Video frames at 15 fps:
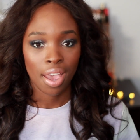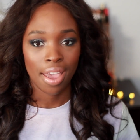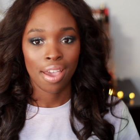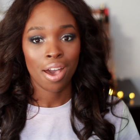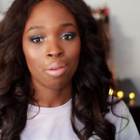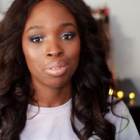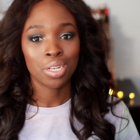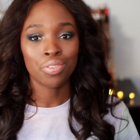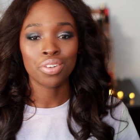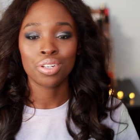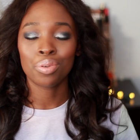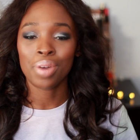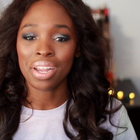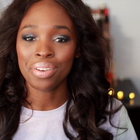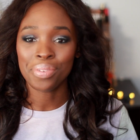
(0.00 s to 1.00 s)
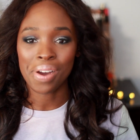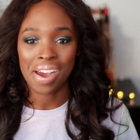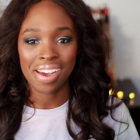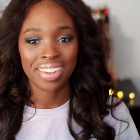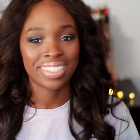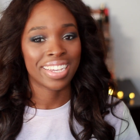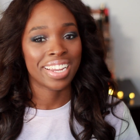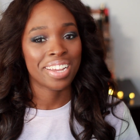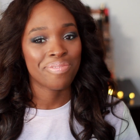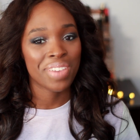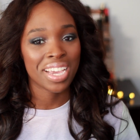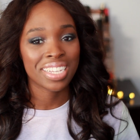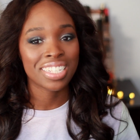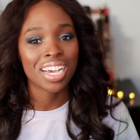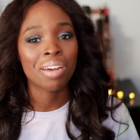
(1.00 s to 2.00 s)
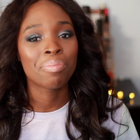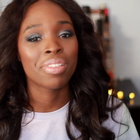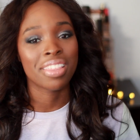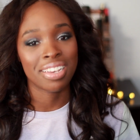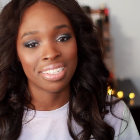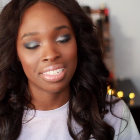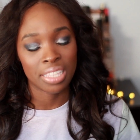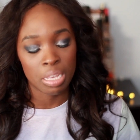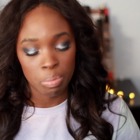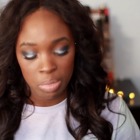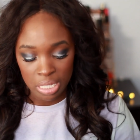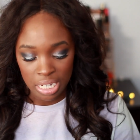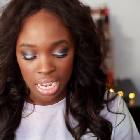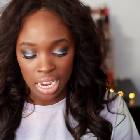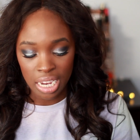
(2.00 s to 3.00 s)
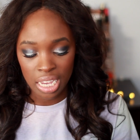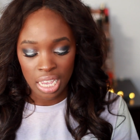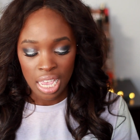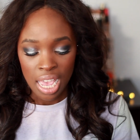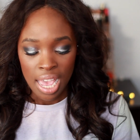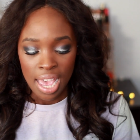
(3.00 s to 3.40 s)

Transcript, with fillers: I hopped over to Wet n Wild, and I picked up this lipstick,